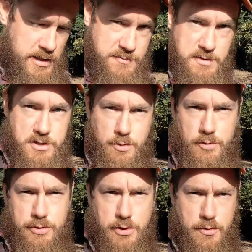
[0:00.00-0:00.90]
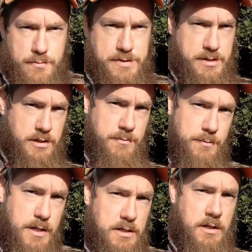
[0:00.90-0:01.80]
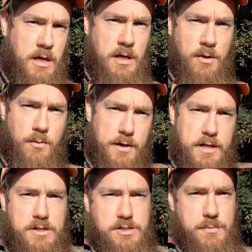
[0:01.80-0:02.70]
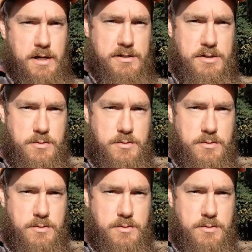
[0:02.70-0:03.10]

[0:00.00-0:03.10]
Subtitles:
especially in older homes. But 1 inch makes it